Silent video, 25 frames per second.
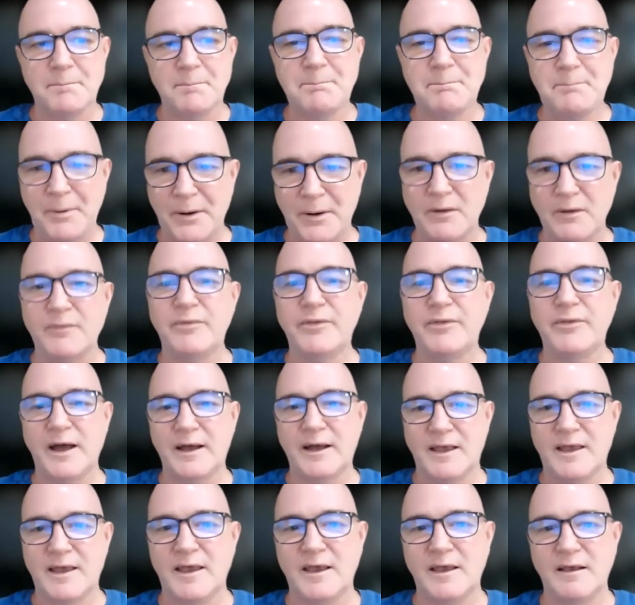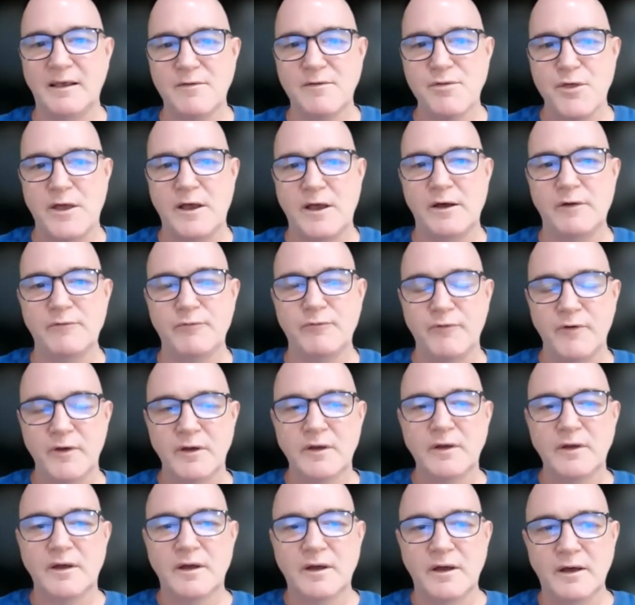But that key thing of
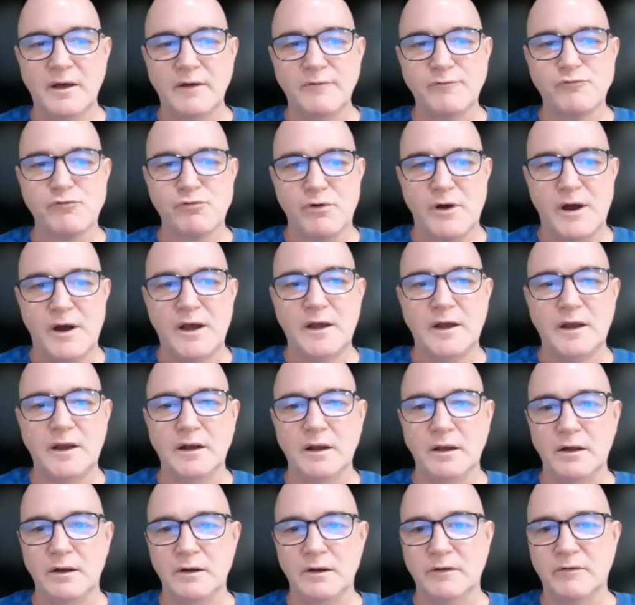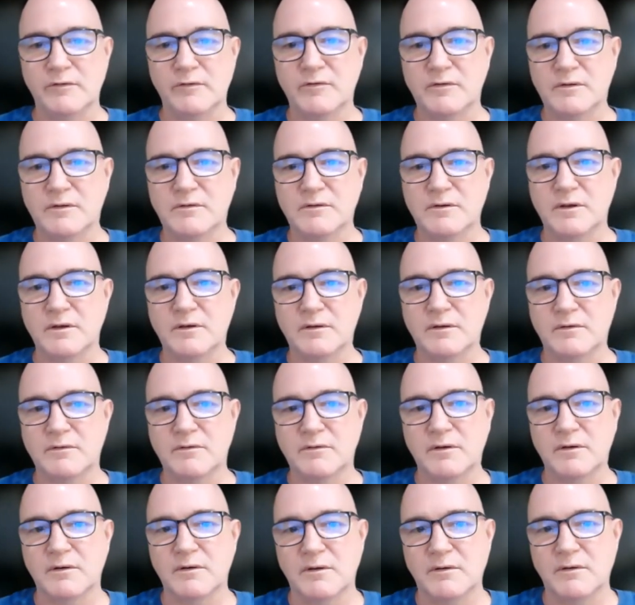training learners to
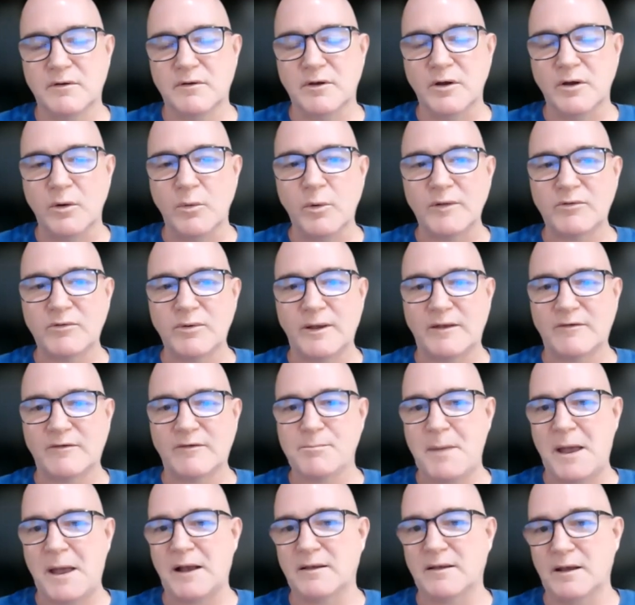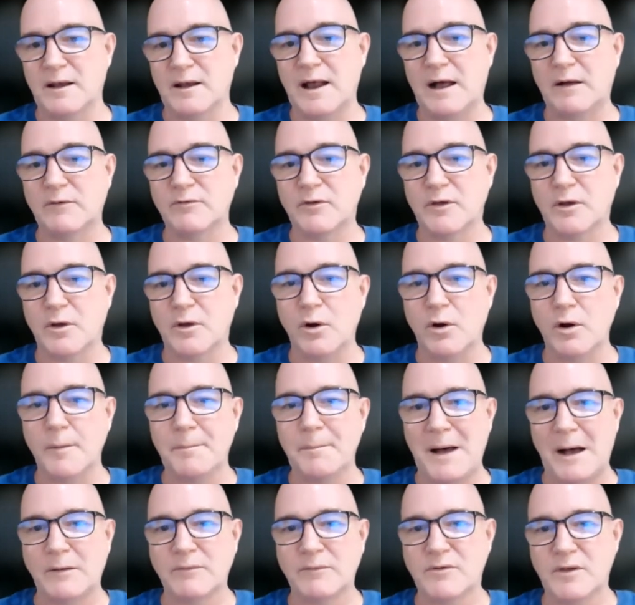know what to expect and how to go
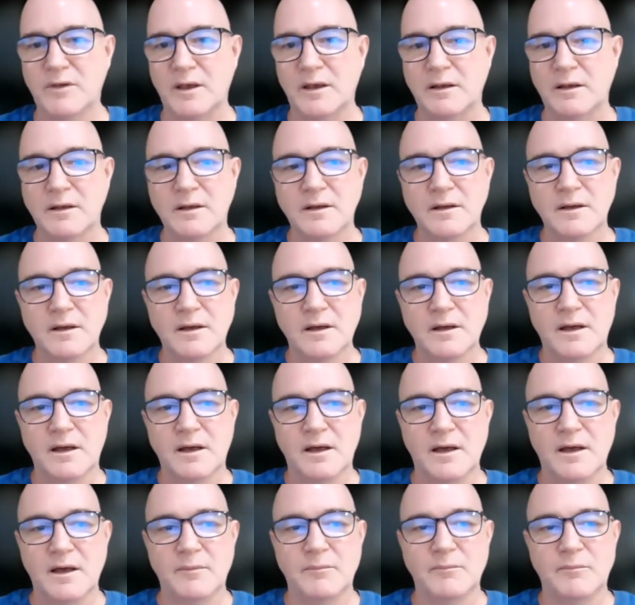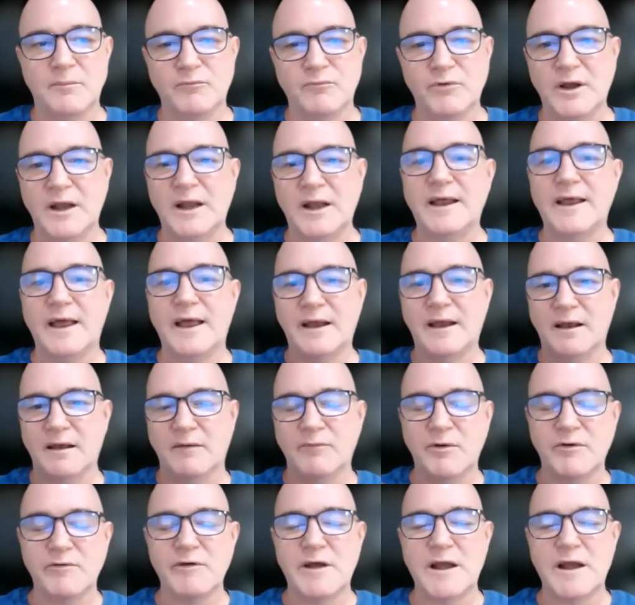about it
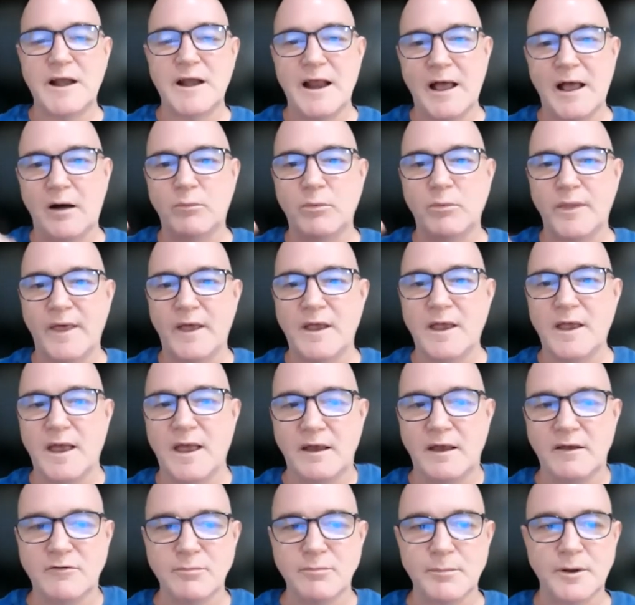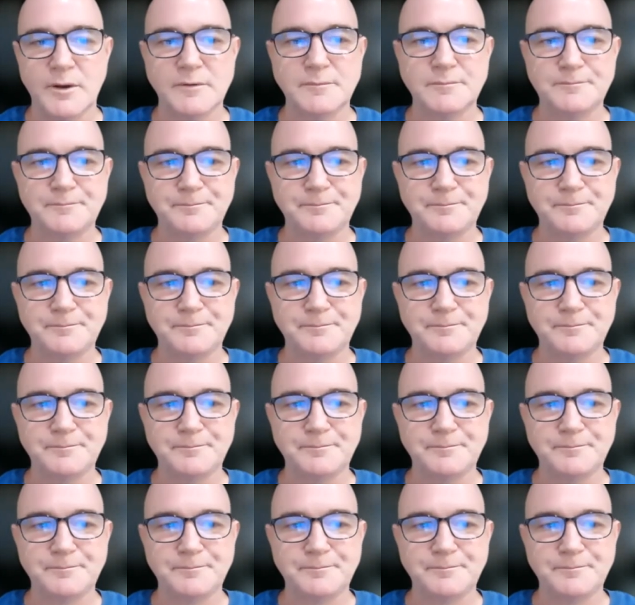really helped with engagement.